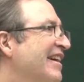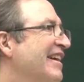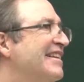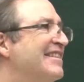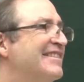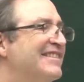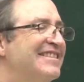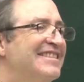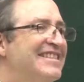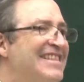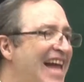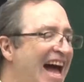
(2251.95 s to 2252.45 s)

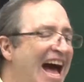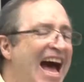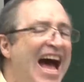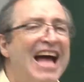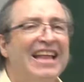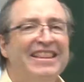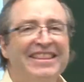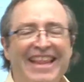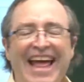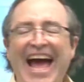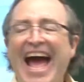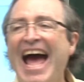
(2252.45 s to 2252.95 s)
It's
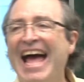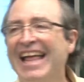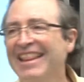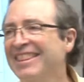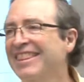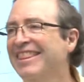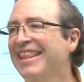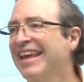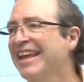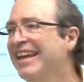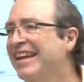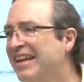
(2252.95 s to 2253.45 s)
not that
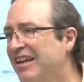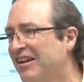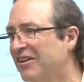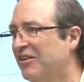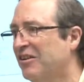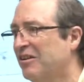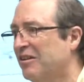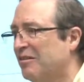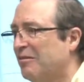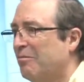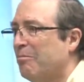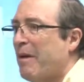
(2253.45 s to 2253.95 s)
linear
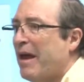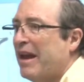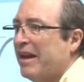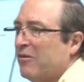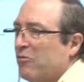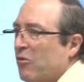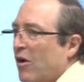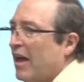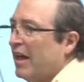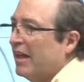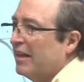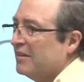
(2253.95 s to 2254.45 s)
in many
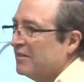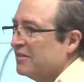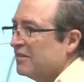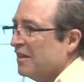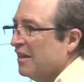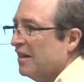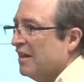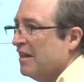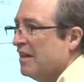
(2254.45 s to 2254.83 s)
ways.